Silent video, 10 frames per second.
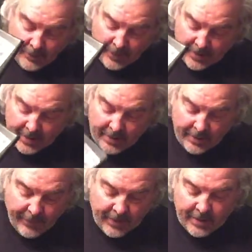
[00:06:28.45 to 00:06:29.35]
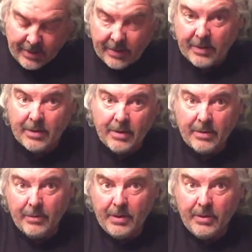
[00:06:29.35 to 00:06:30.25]
if I
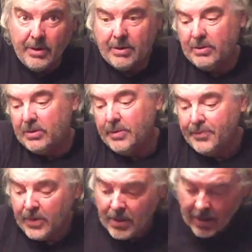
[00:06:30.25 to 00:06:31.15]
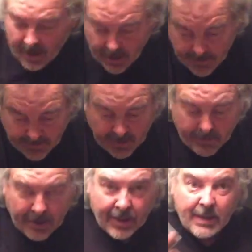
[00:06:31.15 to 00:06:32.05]
need those. I've got a
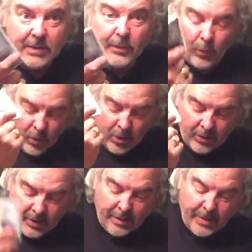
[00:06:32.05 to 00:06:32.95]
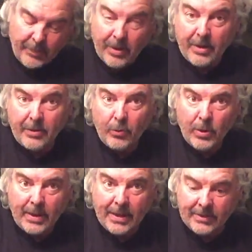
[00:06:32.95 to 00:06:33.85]
badge for work that I might want
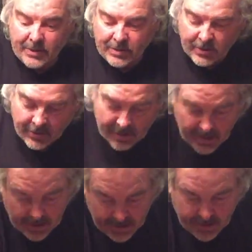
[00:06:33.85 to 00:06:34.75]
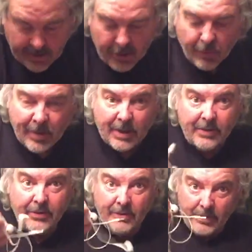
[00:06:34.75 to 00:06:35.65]
quick access to, and
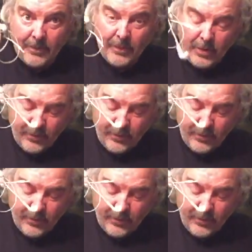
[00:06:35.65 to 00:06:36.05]
earbuds for your